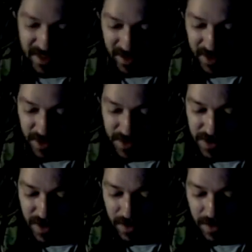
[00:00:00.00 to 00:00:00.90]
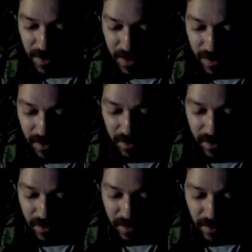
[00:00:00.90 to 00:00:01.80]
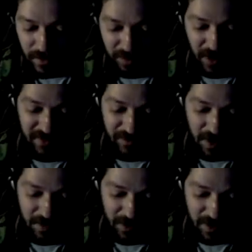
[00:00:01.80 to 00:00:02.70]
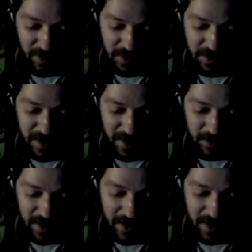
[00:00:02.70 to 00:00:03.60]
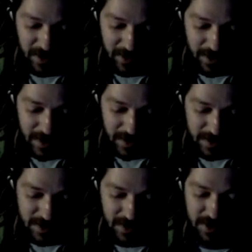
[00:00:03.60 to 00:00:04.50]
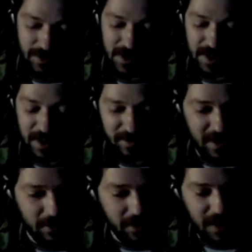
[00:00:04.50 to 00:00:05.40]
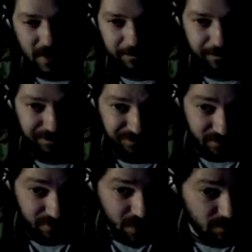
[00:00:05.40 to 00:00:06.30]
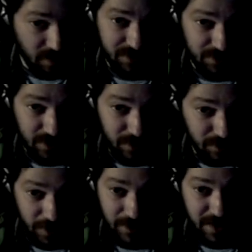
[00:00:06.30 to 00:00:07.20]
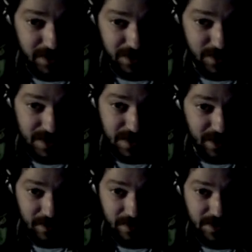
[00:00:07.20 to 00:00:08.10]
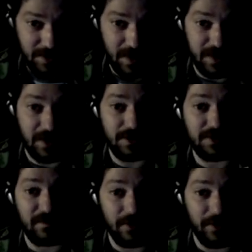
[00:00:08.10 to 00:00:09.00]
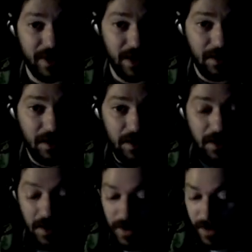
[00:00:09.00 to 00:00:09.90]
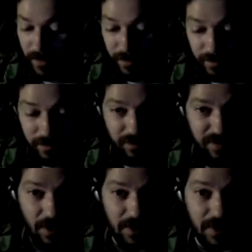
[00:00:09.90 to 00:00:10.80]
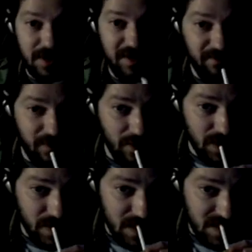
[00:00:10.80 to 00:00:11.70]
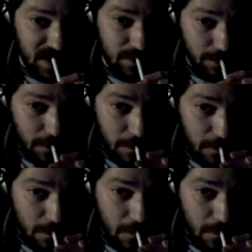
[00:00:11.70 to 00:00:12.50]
basically, now you can see the polyfiber in the bottom there with the E-liquid in it, so I shall stick that back on there. Bob's your uncle. No need to twist it, no need to do anything, because you've already broken the tinfoil to it. So